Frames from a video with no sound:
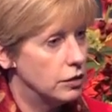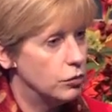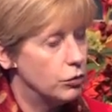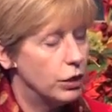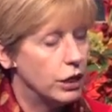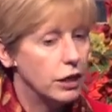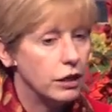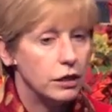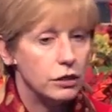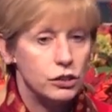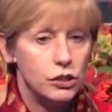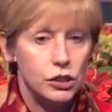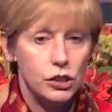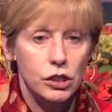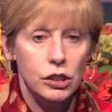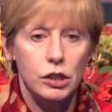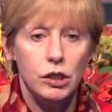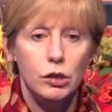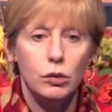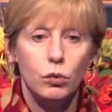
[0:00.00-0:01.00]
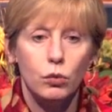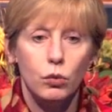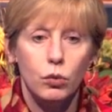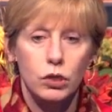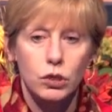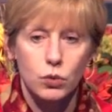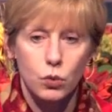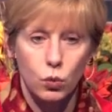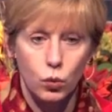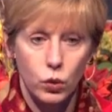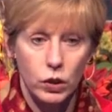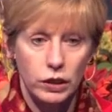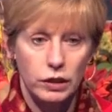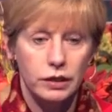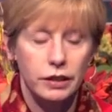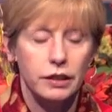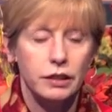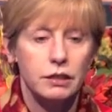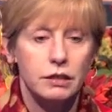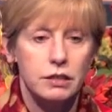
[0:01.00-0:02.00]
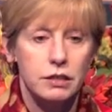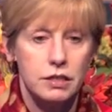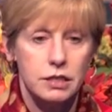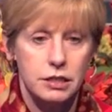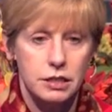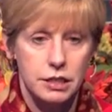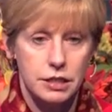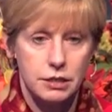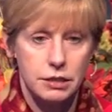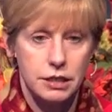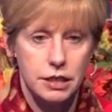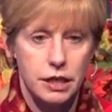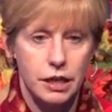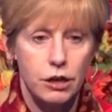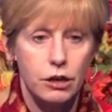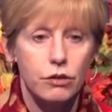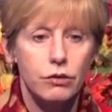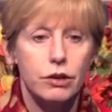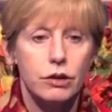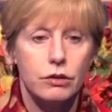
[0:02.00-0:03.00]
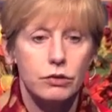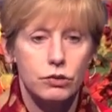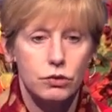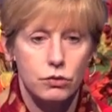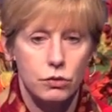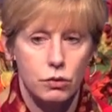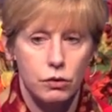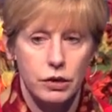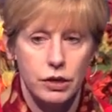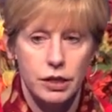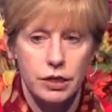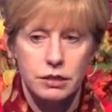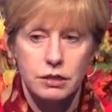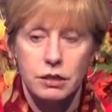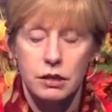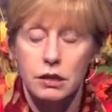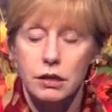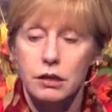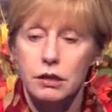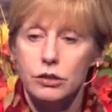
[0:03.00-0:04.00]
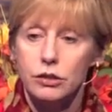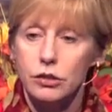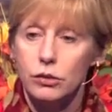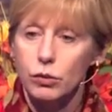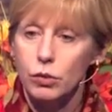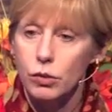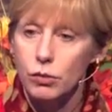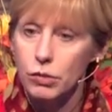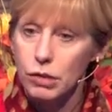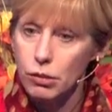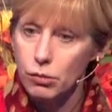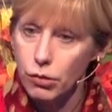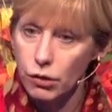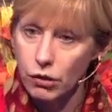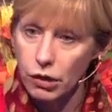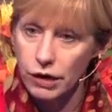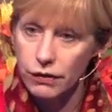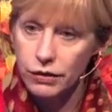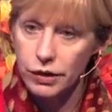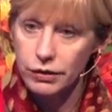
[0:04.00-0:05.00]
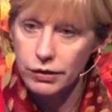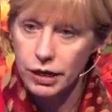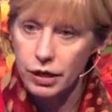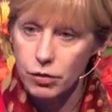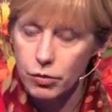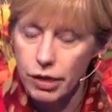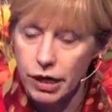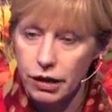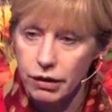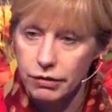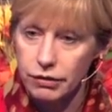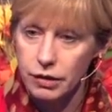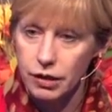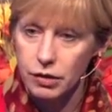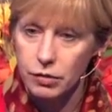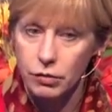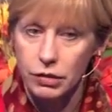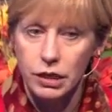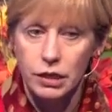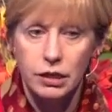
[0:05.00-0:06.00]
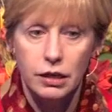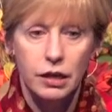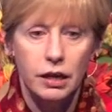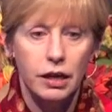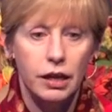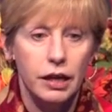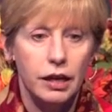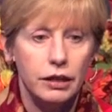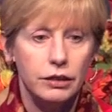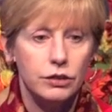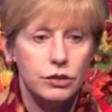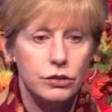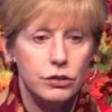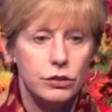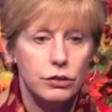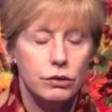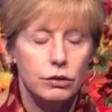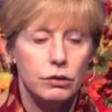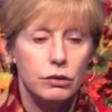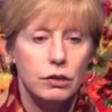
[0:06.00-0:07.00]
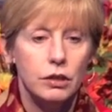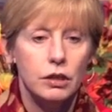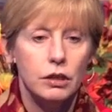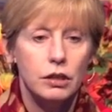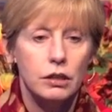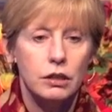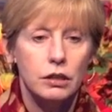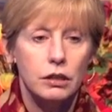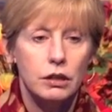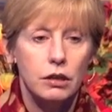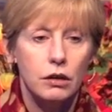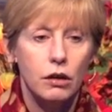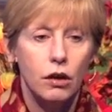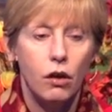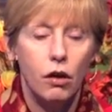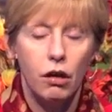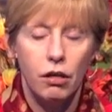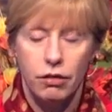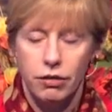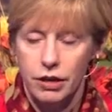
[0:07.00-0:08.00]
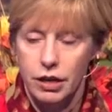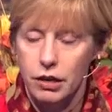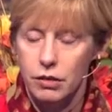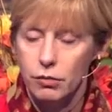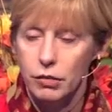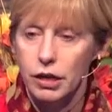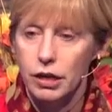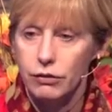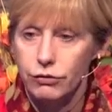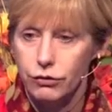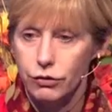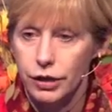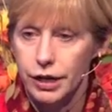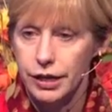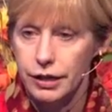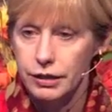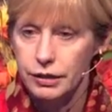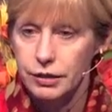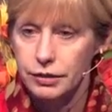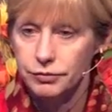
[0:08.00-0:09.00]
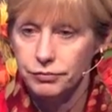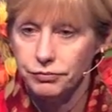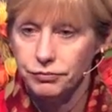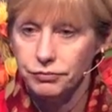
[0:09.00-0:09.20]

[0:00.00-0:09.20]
because she was willing to hear their stories, to remember everything about them, and to call them a friend.